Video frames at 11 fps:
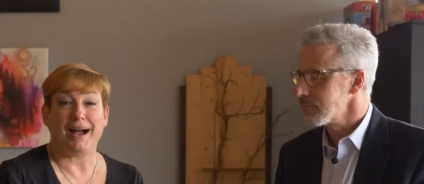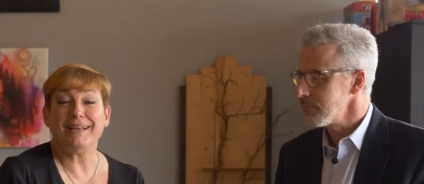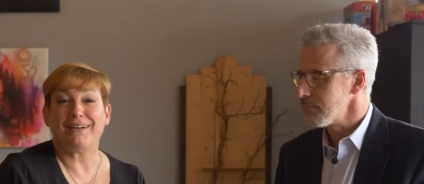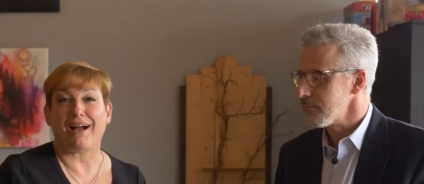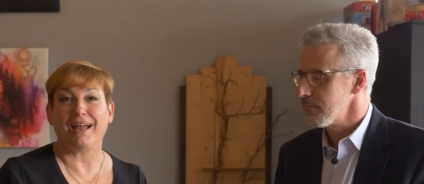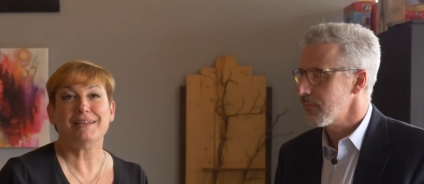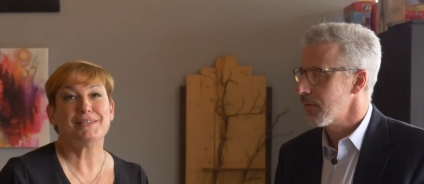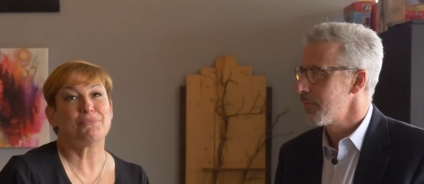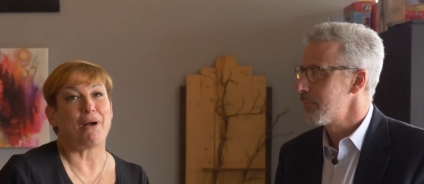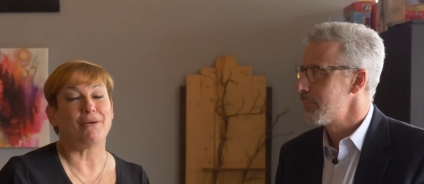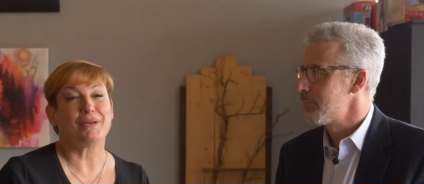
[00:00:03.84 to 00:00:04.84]
Speaker 1: Hi guys,
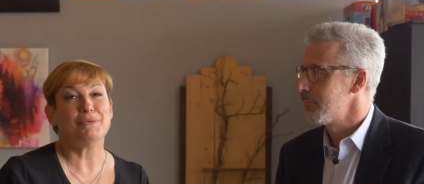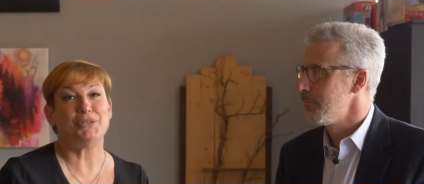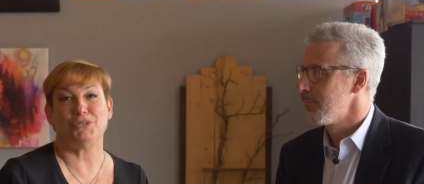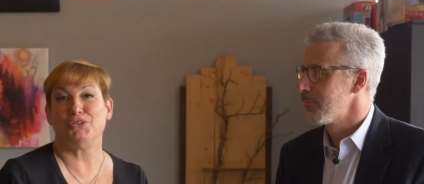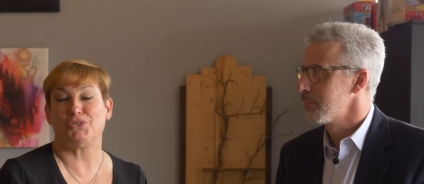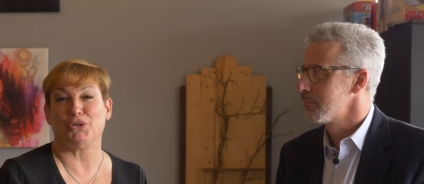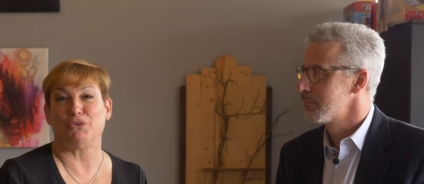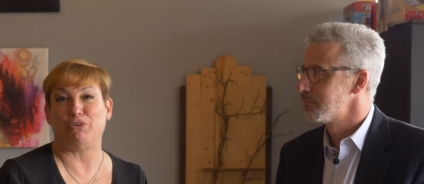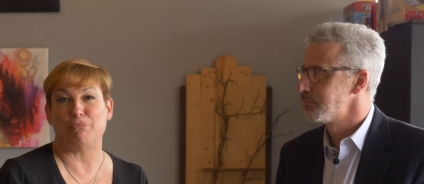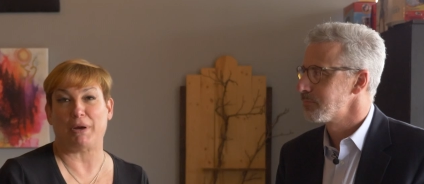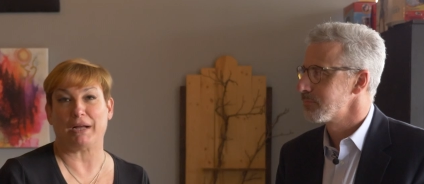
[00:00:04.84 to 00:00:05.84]
welcome to Dessert
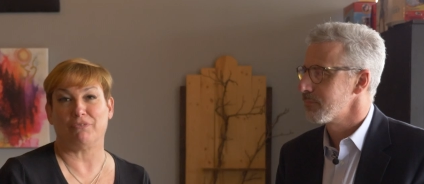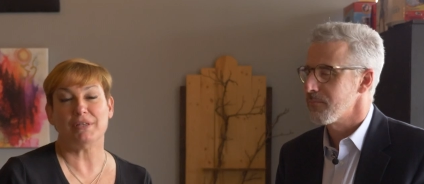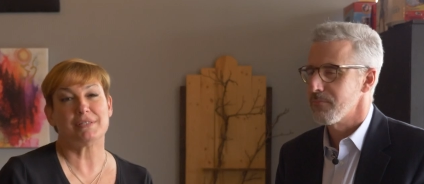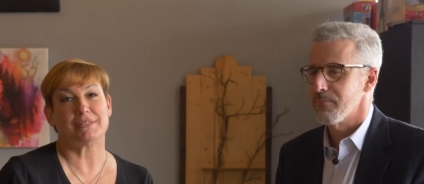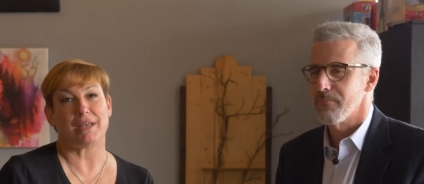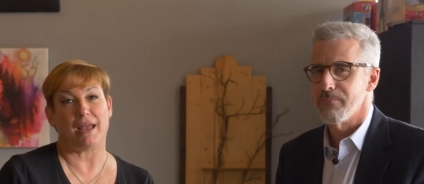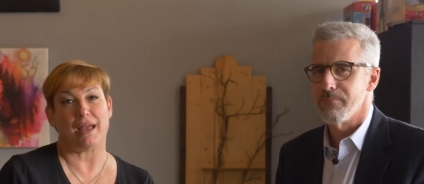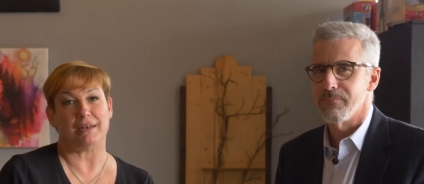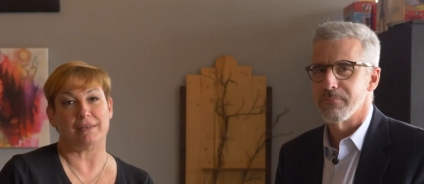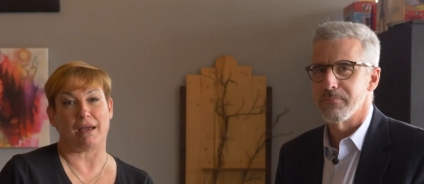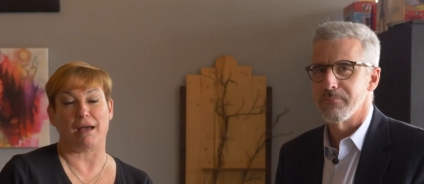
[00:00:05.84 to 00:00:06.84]
for Breakfast
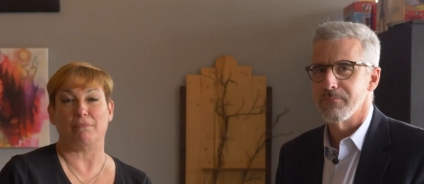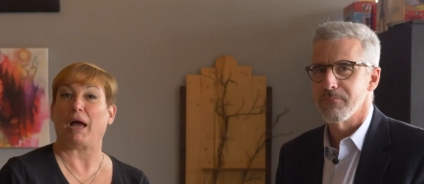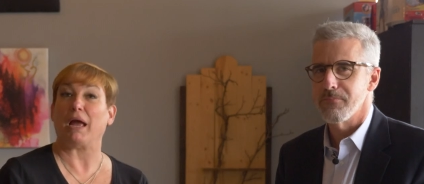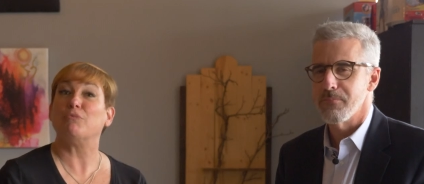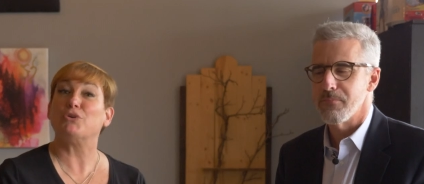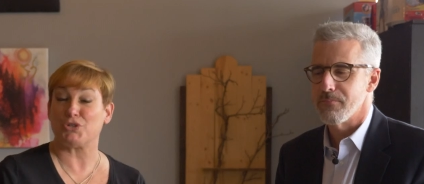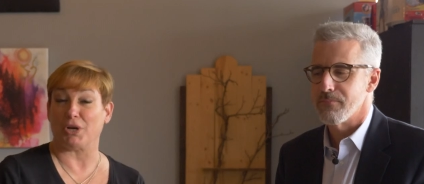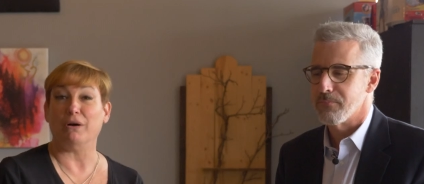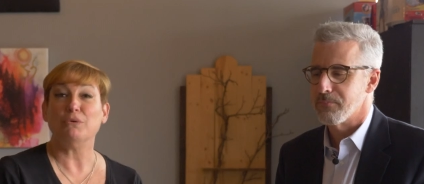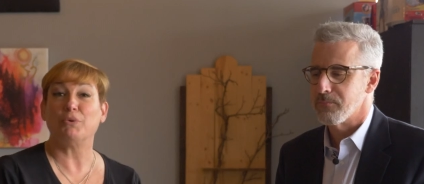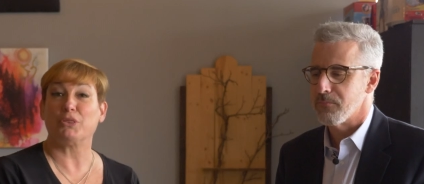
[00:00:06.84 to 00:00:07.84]
and um, I'm
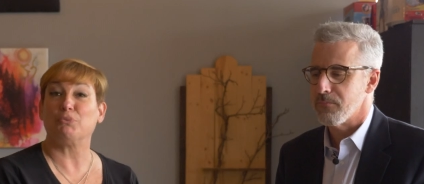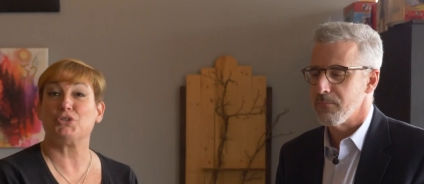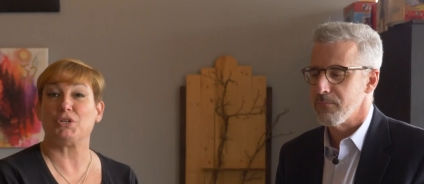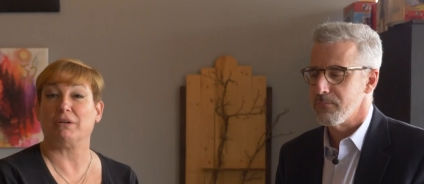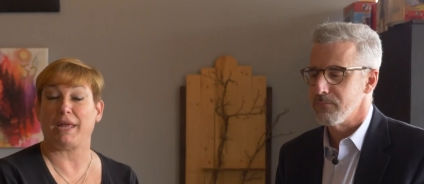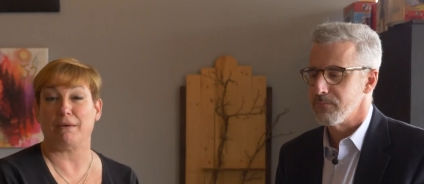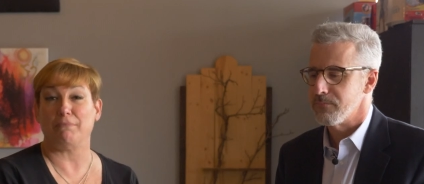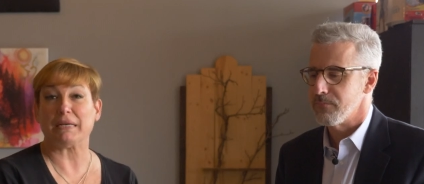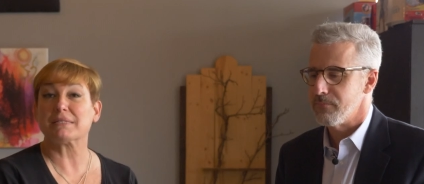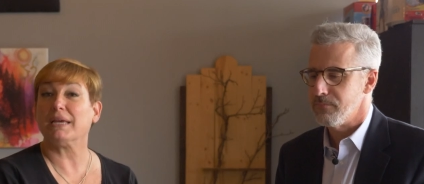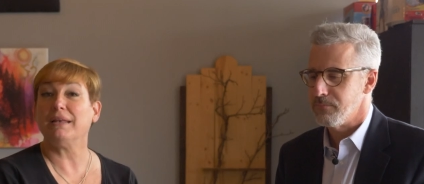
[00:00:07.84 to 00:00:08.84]
Richelle with Richelle in a
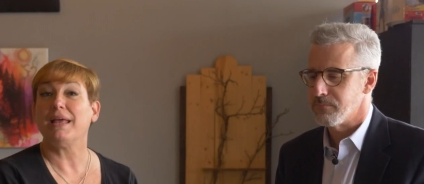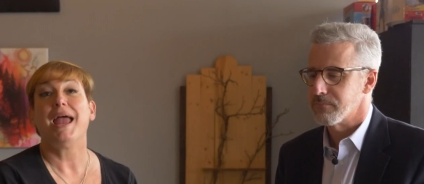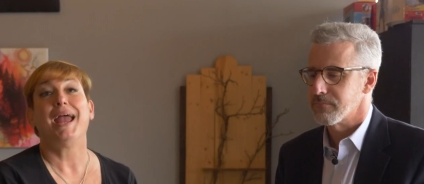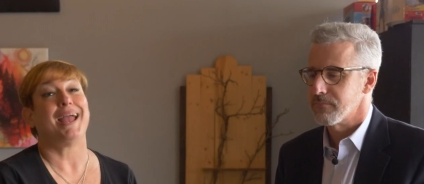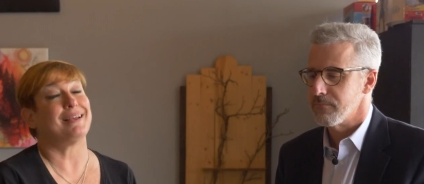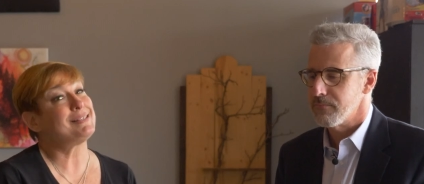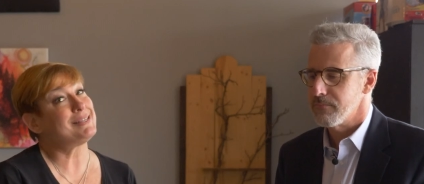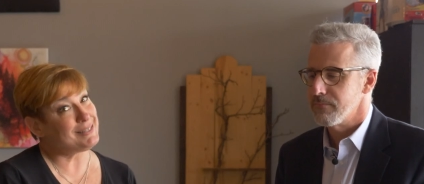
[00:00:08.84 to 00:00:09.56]
Handbasket and